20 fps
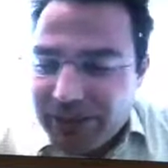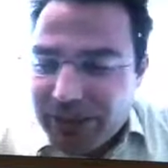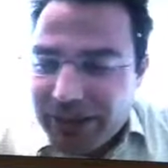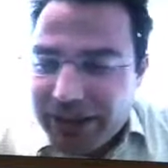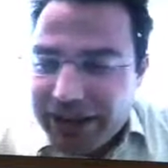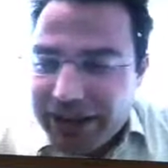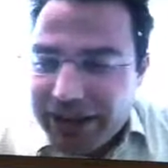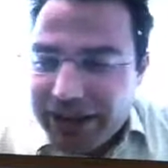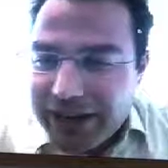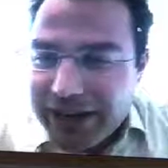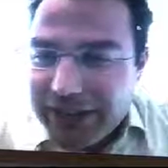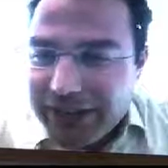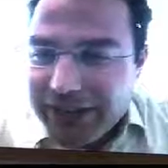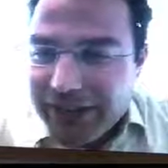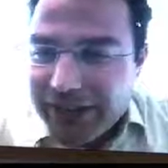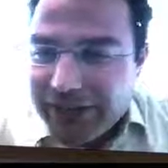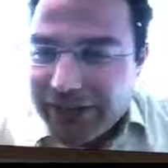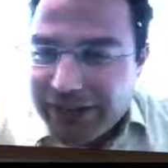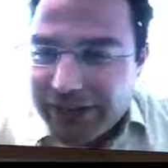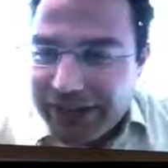We're in the
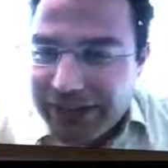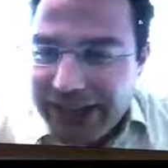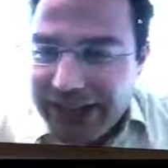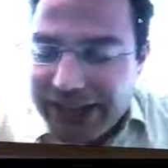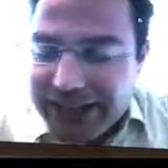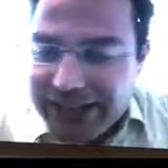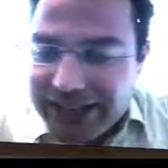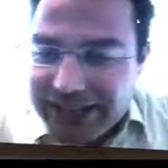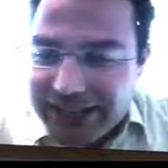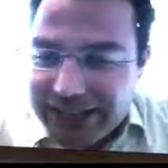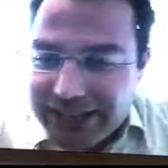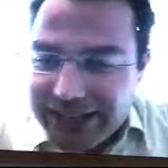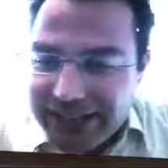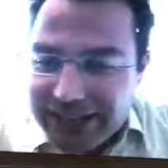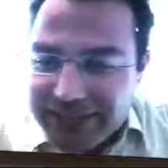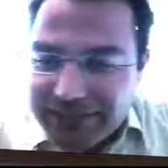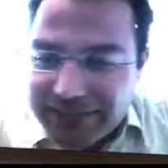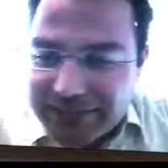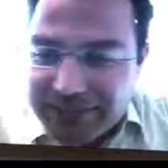middle of the crisis.